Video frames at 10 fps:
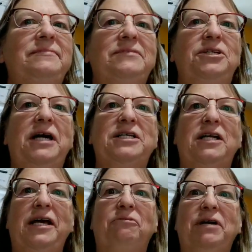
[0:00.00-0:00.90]
You guys are
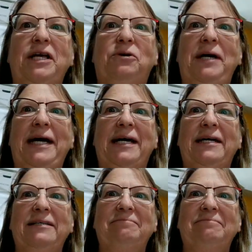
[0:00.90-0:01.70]
like really quick.